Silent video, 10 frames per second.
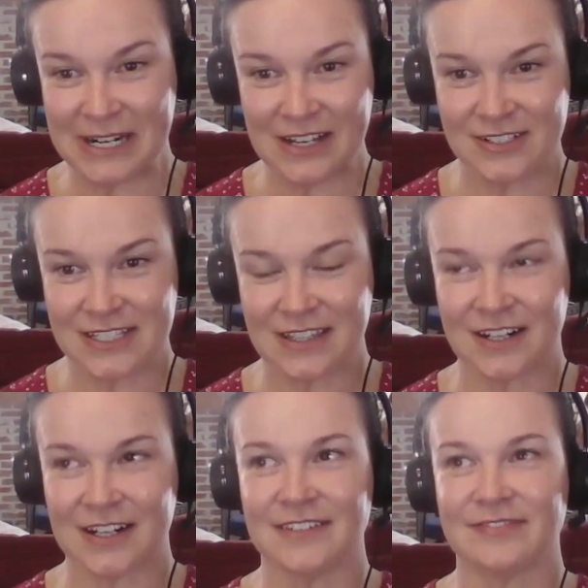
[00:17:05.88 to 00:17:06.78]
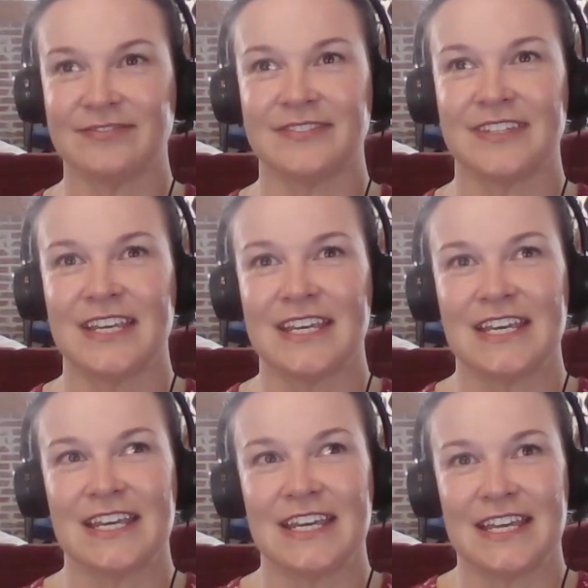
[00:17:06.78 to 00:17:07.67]
else either.
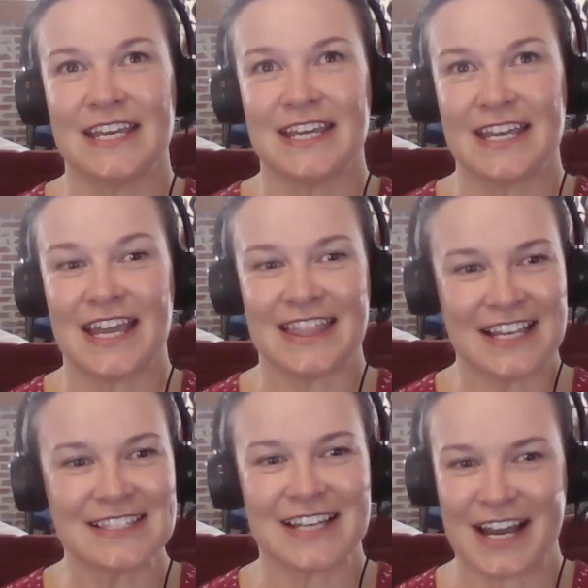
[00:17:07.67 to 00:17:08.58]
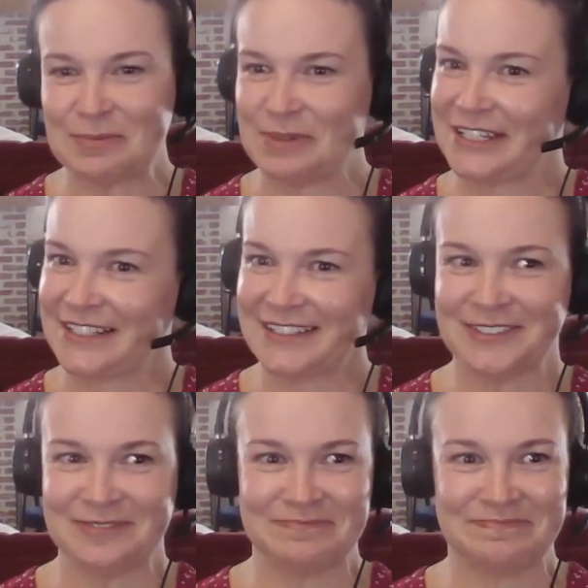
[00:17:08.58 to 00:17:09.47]
And that's got to be
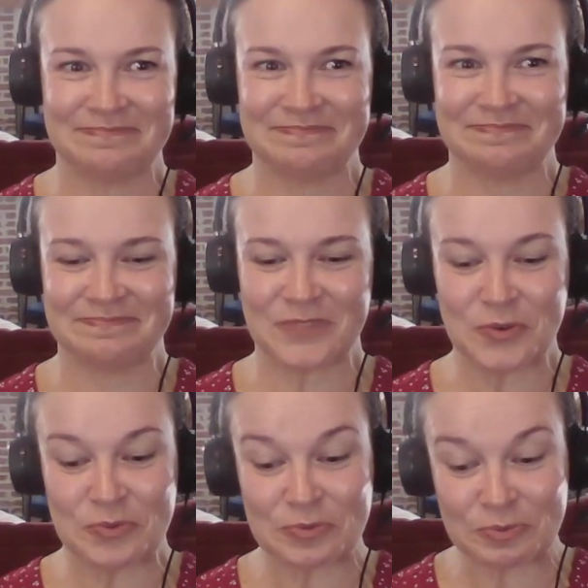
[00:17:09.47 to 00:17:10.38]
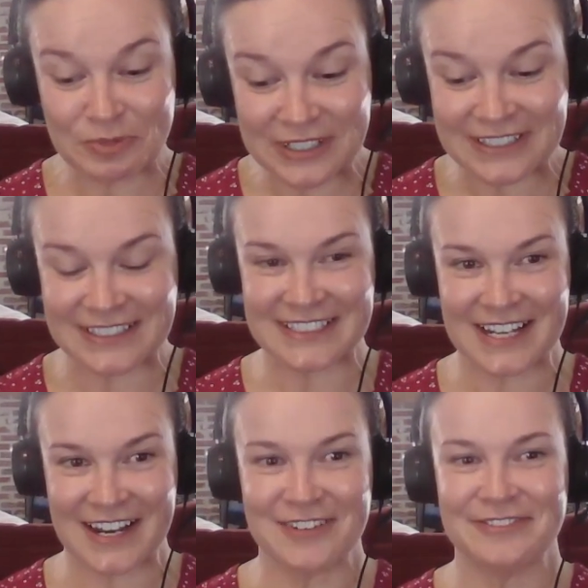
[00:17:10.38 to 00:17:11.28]
really
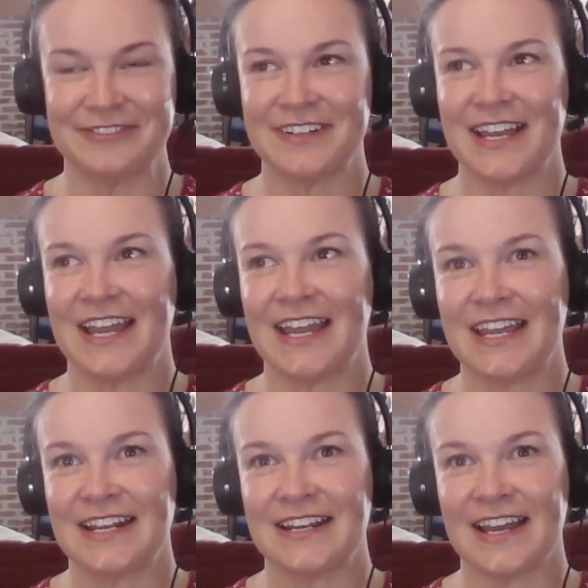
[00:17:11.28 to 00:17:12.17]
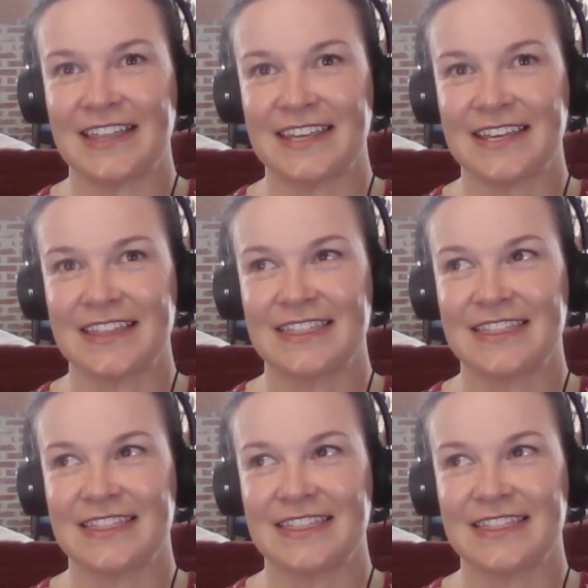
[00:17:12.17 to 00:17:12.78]
tough. And I think,